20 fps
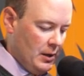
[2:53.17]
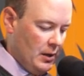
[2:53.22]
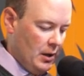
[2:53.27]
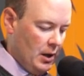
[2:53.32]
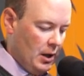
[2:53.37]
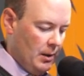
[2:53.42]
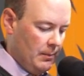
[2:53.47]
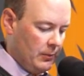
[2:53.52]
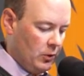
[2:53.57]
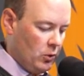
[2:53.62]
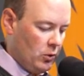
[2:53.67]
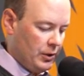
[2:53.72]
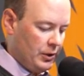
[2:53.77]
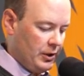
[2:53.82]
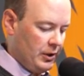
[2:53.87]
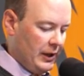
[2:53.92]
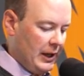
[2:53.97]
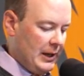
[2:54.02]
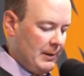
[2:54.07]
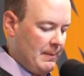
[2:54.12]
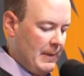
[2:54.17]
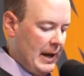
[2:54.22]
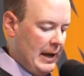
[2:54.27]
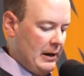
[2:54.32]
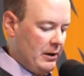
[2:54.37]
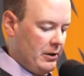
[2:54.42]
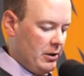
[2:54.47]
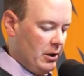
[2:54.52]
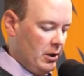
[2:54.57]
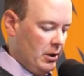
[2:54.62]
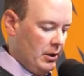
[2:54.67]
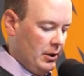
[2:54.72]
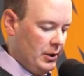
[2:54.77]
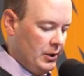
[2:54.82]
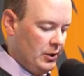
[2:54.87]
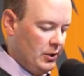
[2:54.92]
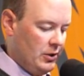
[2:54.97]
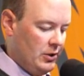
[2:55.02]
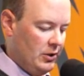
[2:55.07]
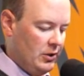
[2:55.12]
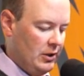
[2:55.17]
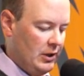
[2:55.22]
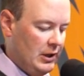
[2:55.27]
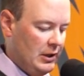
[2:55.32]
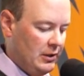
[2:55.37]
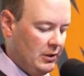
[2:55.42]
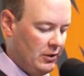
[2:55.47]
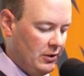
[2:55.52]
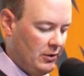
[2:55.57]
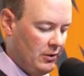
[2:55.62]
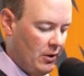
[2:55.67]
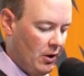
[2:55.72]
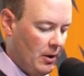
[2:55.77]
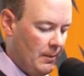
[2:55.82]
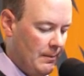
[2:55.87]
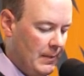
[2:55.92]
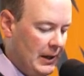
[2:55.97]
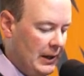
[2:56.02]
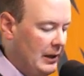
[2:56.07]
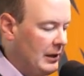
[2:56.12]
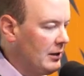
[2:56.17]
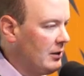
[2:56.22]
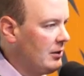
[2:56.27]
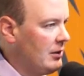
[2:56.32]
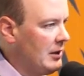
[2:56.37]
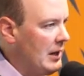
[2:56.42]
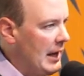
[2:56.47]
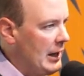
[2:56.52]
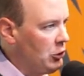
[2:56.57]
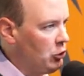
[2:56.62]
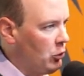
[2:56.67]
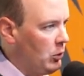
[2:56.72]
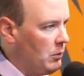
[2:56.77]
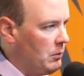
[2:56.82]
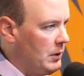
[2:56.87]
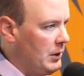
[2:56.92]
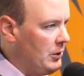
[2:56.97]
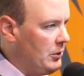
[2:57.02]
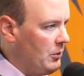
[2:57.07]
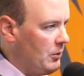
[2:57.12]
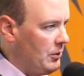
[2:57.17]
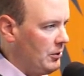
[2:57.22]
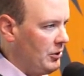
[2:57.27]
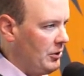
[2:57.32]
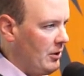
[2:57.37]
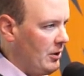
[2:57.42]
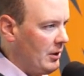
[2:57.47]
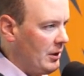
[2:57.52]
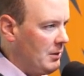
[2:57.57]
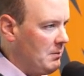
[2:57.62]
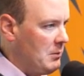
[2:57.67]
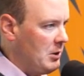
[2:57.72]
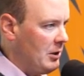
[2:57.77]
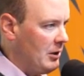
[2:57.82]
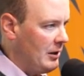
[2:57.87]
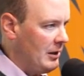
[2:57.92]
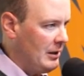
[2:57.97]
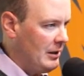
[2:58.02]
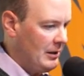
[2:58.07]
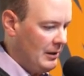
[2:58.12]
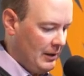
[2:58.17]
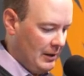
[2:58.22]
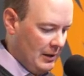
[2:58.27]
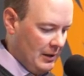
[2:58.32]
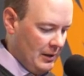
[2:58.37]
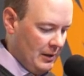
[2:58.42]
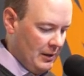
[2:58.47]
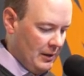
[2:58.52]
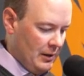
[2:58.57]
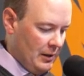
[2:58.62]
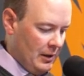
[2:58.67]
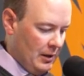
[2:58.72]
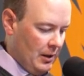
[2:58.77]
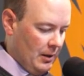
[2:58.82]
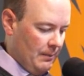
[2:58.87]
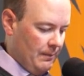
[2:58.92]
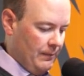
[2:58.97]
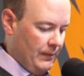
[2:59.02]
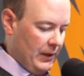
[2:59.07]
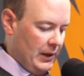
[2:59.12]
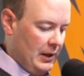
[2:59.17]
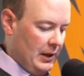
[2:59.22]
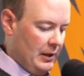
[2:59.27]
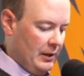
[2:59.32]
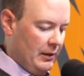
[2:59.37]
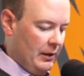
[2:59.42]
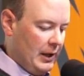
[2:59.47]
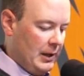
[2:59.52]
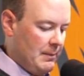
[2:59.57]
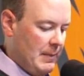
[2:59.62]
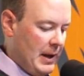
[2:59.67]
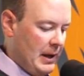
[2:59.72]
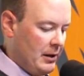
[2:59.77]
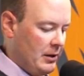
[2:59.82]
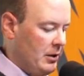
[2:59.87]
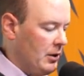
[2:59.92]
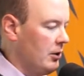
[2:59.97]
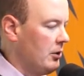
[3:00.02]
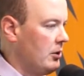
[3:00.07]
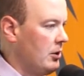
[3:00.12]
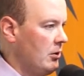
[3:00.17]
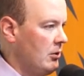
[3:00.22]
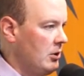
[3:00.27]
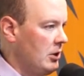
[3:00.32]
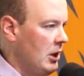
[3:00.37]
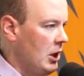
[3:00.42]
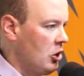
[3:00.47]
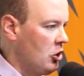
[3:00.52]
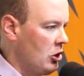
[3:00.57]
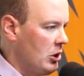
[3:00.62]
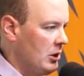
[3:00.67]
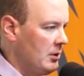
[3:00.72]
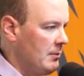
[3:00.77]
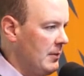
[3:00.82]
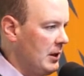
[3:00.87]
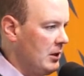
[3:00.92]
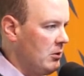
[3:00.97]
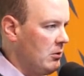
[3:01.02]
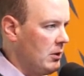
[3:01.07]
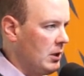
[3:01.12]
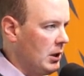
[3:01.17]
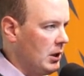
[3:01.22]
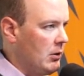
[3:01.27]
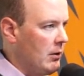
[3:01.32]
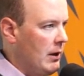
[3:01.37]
um, of course, the Lake Manitou is, is our biggest natural resource in our community. Yes, it is. Um, and the Lake Manitou Association has been doing a